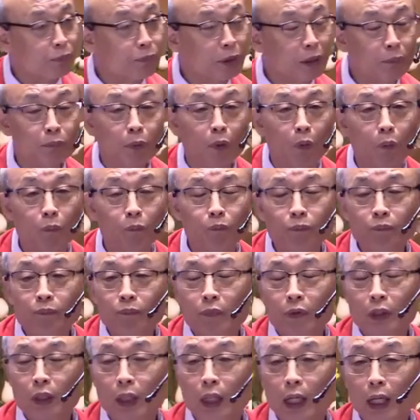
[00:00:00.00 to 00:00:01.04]
people,
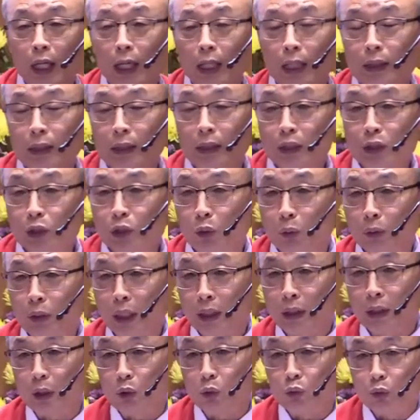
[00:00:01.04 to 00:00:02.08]
and so
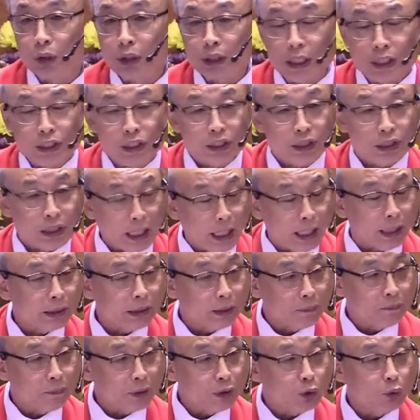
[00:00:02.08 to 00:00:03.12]
that, you know, we can
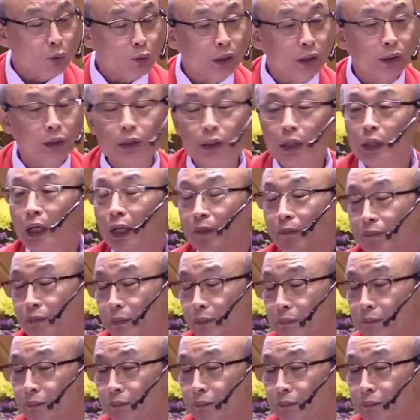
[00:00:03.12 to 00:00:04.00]
stand between gap.